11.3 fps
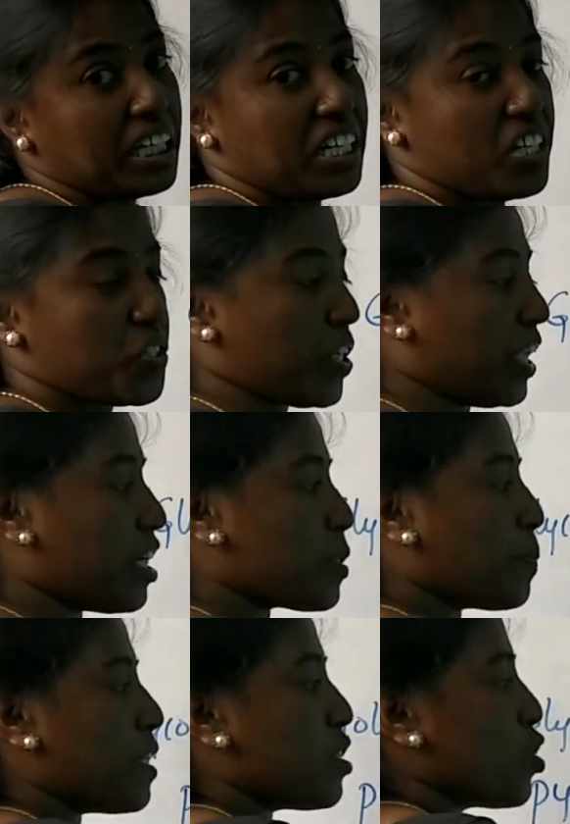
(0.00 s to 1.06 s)
condition, that
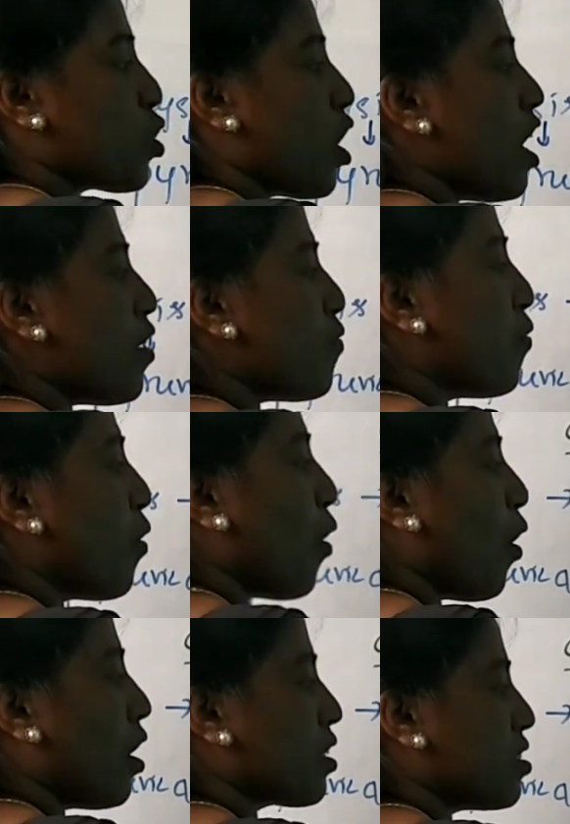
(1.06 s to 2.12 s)
is presence of
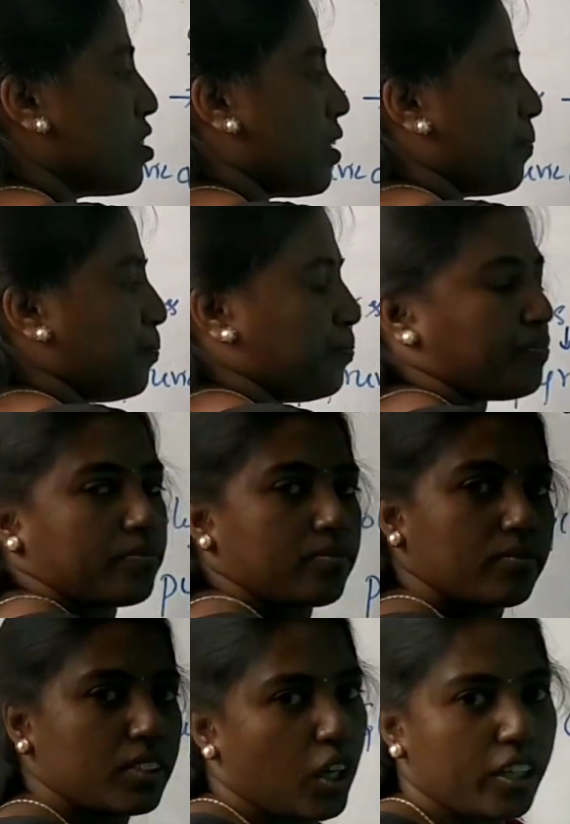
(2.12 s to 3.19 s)
oxygen.
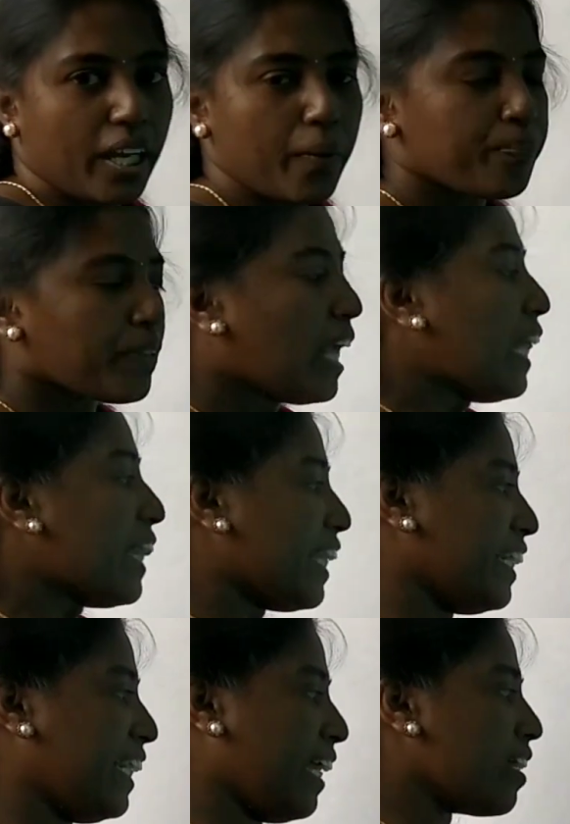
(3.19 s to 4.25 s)
Okay.
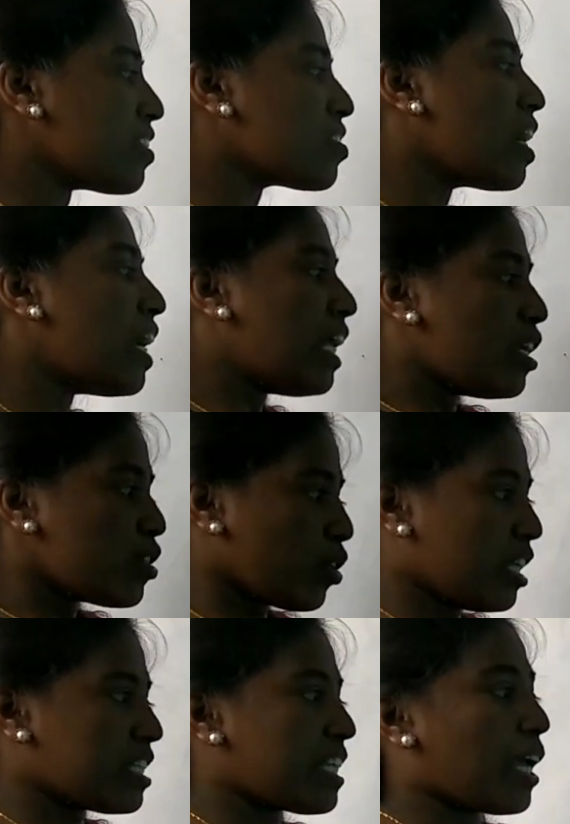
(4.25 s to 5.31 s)
The next, so
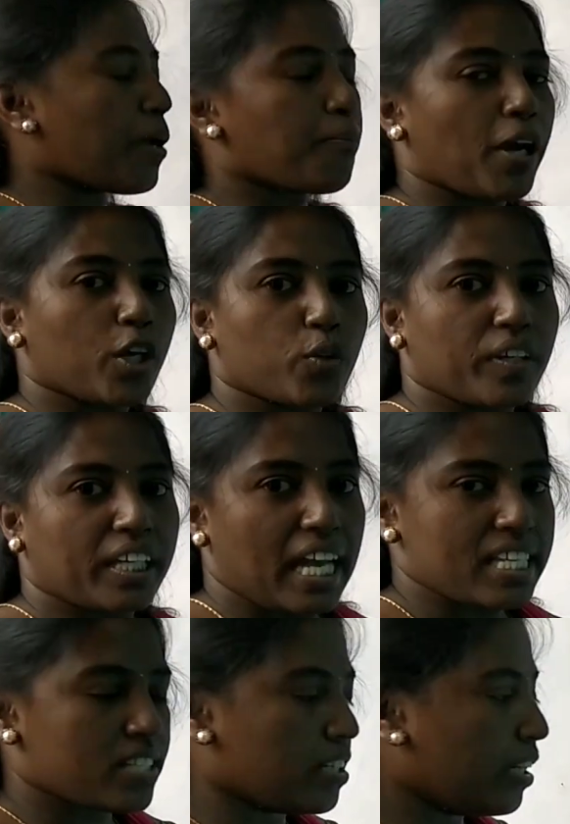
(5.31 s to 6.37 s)
the same pyruvic
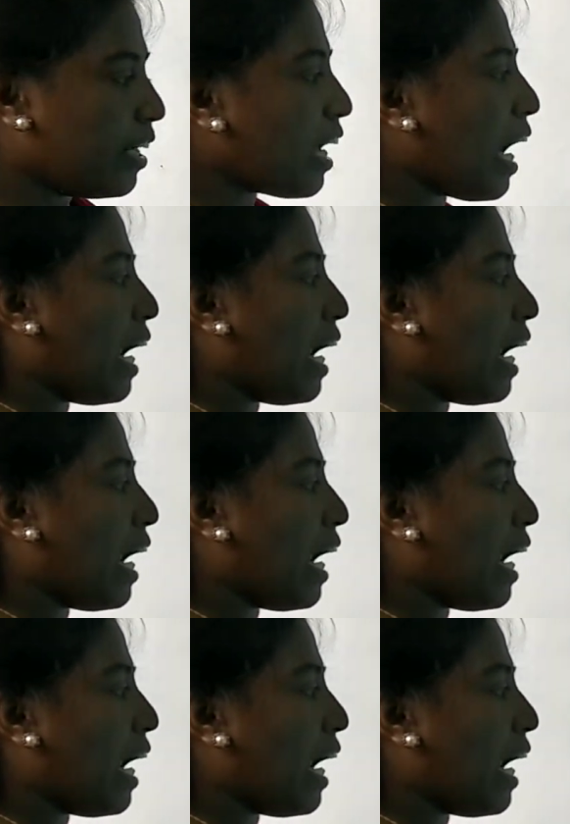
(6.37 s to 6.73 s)
acid